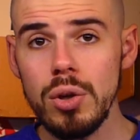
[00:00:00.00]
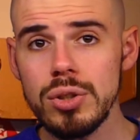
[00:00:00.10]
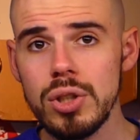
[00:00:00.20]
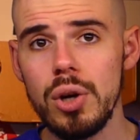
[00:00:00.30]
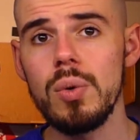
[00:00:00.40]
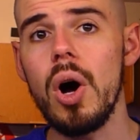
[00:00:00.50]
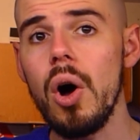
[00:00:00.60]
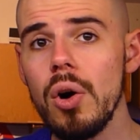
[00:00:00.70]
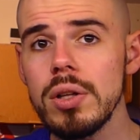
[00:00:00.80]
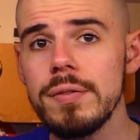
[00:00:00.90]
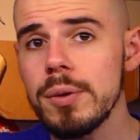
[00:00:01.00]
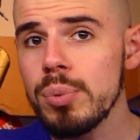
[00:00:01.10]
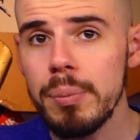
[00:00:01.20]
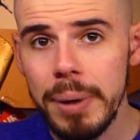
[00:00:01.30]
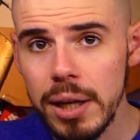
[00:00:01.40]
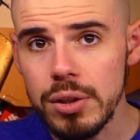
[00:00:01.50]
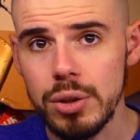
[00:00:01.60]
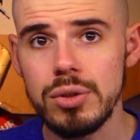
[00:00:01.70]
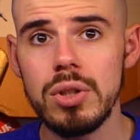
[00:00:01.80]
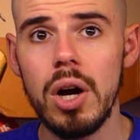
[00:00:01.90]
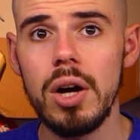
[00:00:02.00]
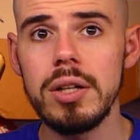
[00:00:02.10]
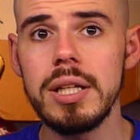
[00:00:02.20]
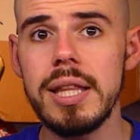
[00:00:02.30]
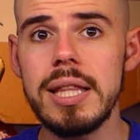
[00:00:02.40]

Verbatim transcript: Also, all of the propellers on